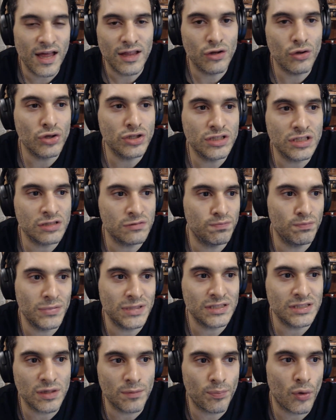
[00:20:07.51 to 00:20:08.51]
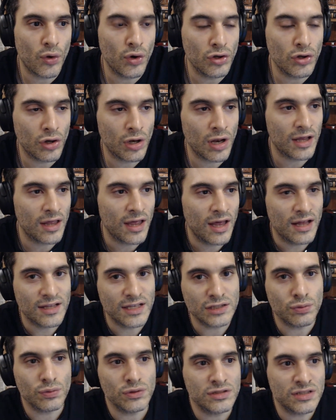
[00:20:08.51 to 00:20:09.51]
you just missed the point you're like
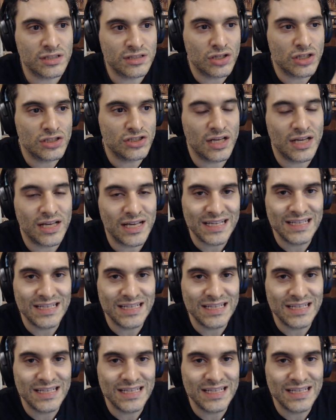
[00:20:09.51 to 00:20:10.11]
this was such an